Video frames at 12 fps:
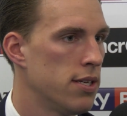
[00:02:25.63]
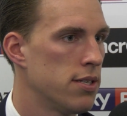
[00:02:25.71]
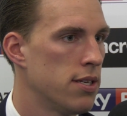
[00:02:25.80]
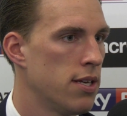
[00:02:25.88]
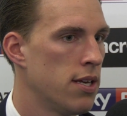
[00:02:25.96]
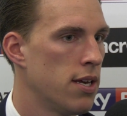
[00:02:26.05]

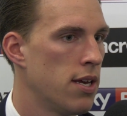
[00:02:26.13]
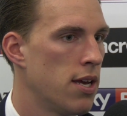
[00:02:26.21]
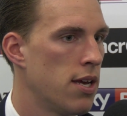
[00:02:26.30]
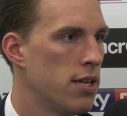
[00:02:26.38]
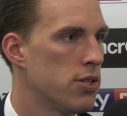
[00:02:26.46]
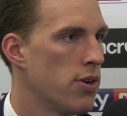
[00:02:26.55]
is
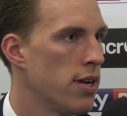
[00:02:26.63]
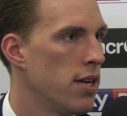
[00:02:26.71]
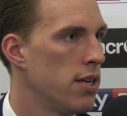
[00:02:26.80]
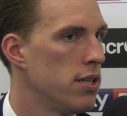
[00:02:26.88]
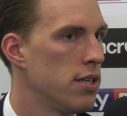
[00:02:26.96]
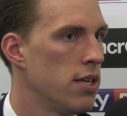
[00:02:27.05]
in
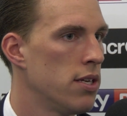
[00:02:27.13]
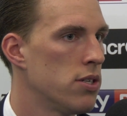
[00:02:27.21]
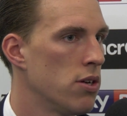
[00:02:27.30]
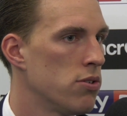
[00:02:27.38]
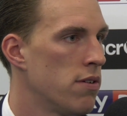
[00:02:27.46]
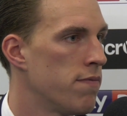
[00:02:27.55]
training he
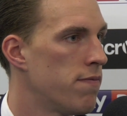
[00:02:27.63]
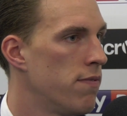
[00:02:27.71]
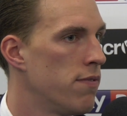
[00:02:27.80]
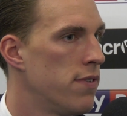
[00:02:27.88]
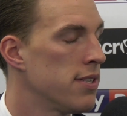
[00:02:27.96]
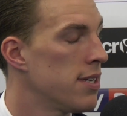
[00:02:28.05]
shows some
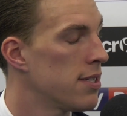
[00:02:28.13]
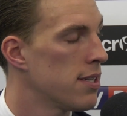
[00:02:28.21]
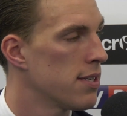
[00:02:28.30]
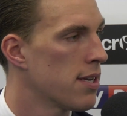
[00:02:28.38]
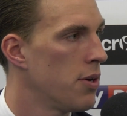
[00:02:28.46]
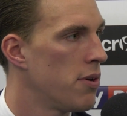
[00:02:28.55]

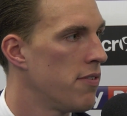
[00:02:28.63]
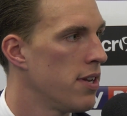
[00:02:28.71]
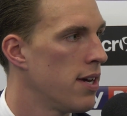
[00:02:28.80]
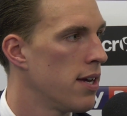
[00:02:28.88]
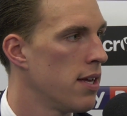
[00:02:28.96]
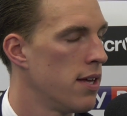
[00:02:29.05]
fantastic skill every
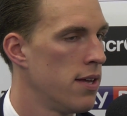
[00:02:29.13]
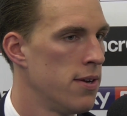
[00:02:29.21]
day.